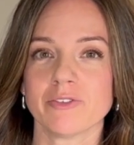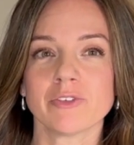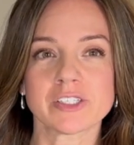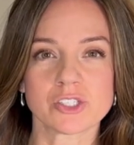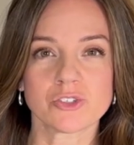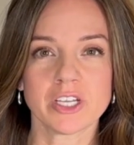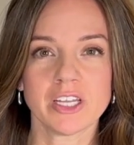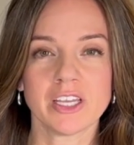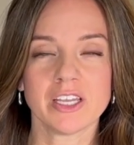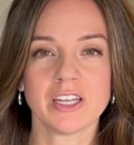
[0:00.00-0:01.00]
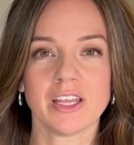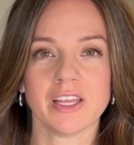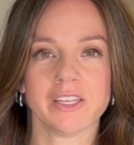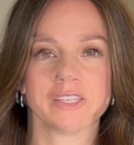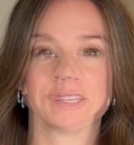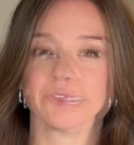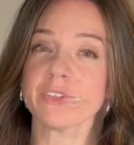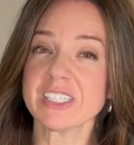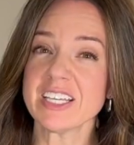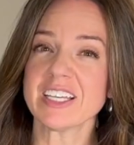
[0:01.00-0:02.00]
frustrating and
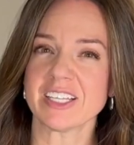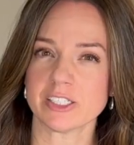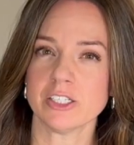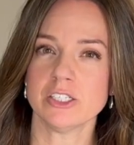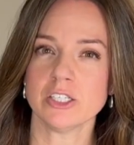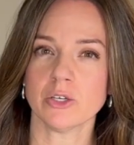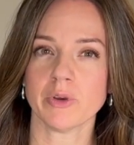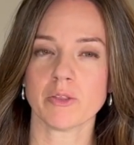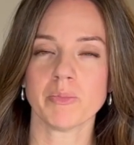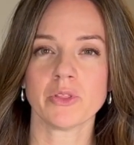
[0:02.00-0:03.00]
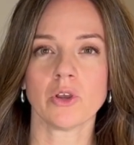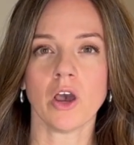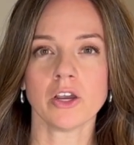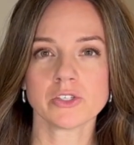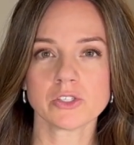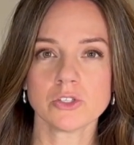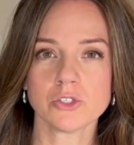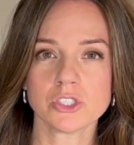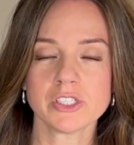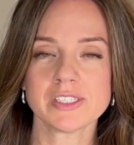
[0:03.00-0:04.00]
fatiguing to deal with, but there are
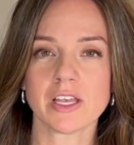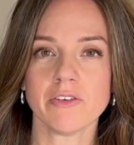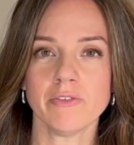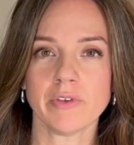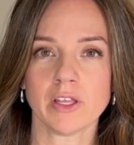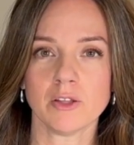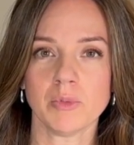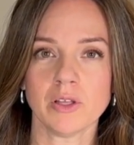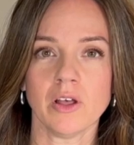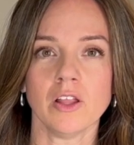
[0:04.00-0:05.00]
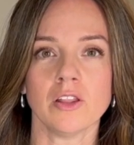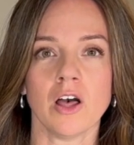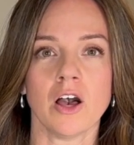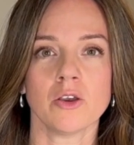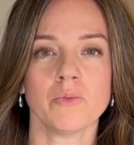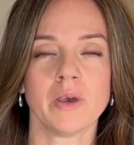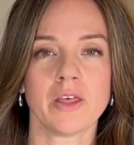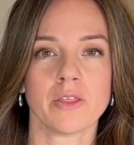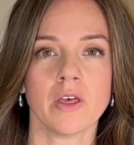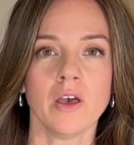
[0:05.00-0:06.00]
solutions available along
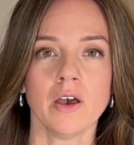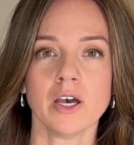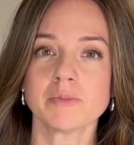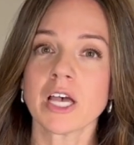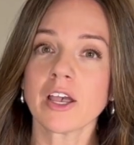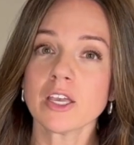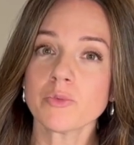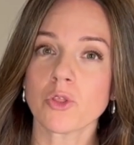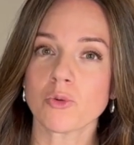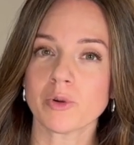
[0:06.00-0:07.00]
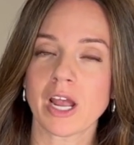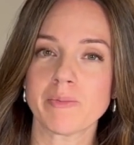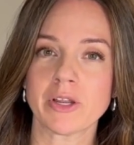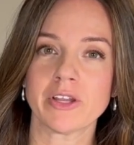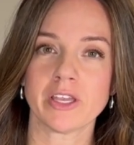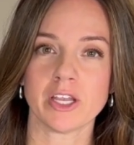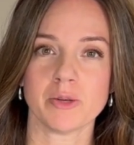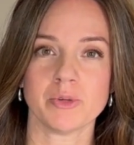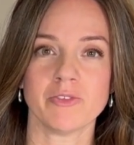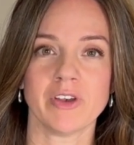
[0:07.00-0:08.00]
with talking with your primary care
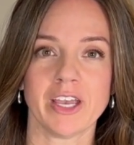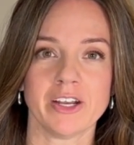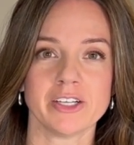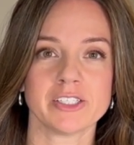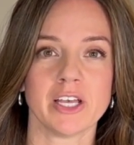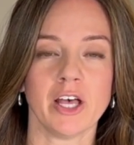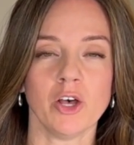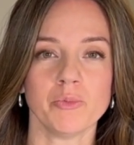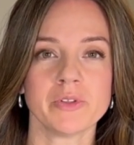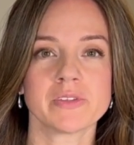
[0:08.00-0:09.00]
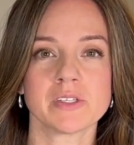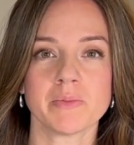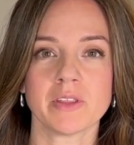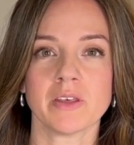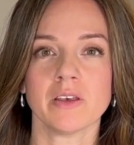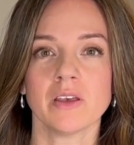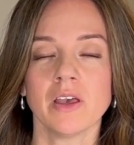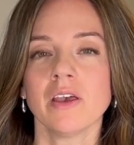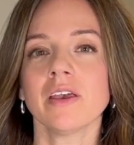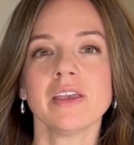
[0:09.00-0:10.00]
provider to help with some of the
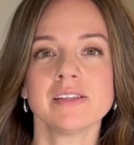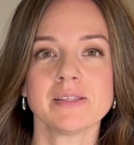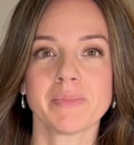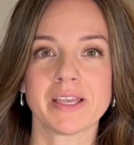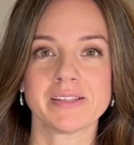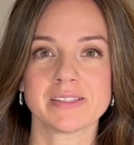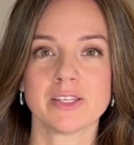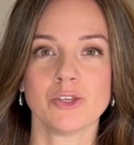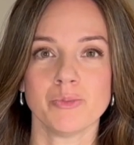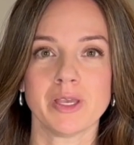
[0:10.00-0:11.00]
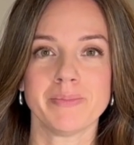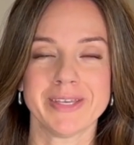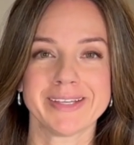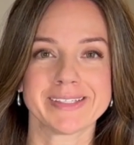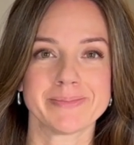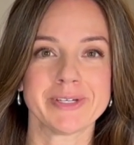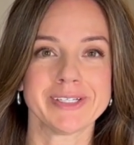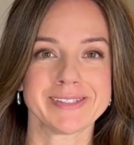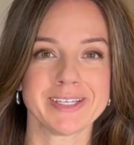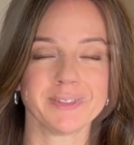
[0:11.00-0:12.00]
aches and pains that you may be
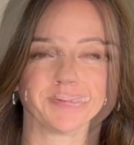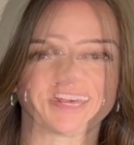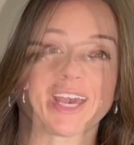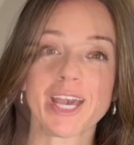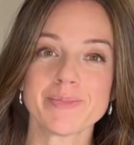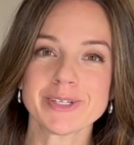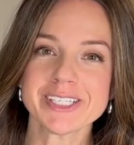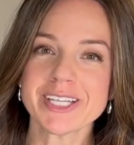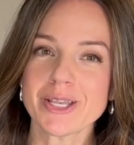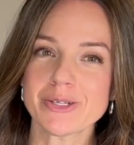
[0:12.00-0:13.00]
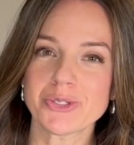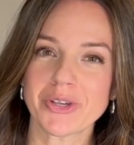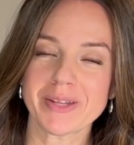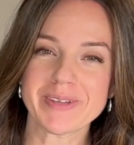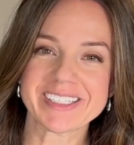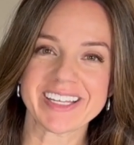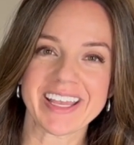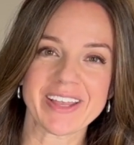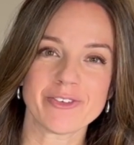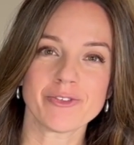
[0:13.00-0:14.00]
experiencing. I appreciate you joining me
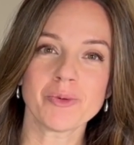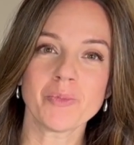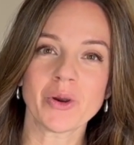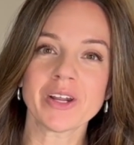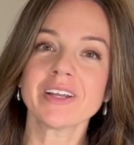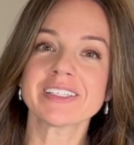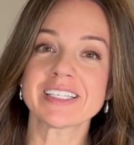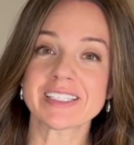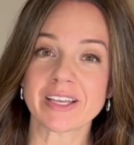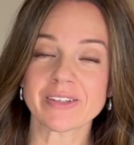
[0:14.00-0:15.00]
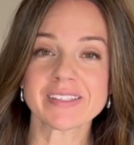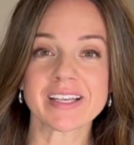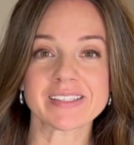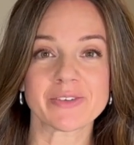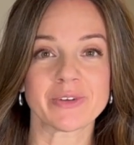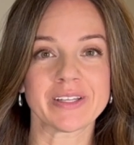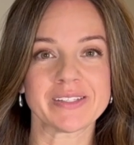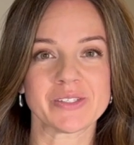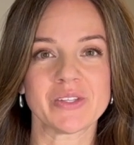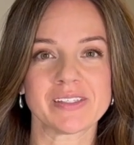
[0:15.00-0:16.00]
today. For more details as it
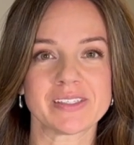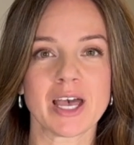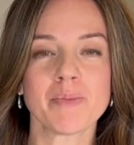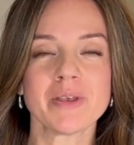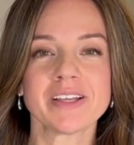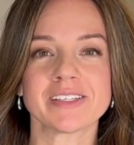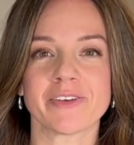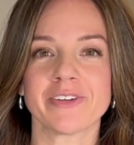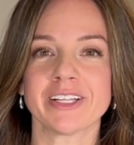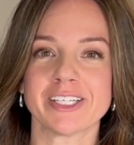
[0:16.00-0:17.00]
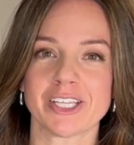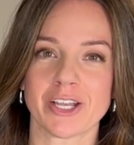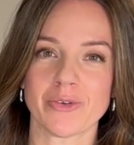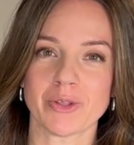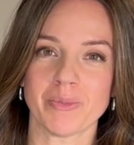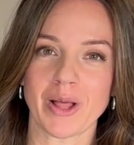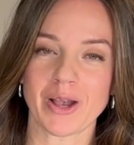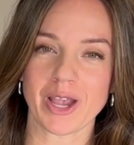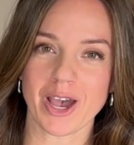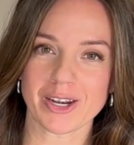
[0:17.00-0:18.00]
relates to this topic, definitely check out the
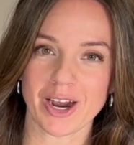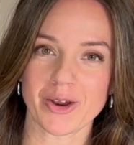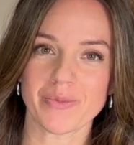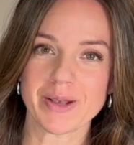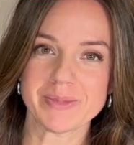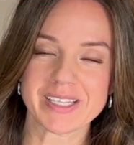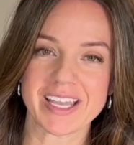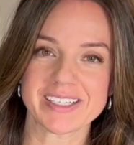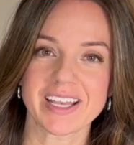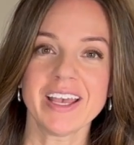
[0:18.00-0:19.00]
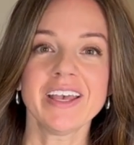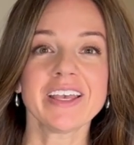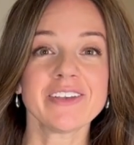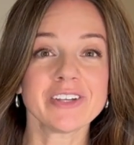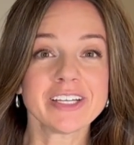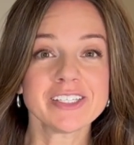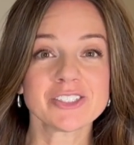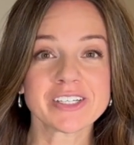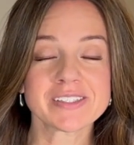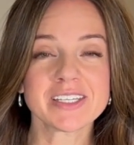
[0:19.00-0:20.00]
blog on our website. If you're
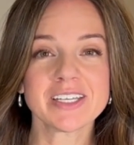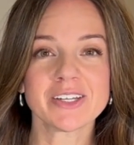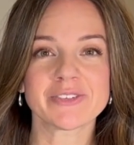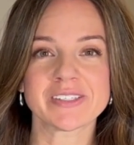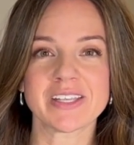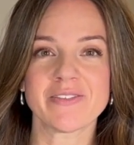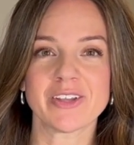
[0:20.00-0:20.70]
interested in receiving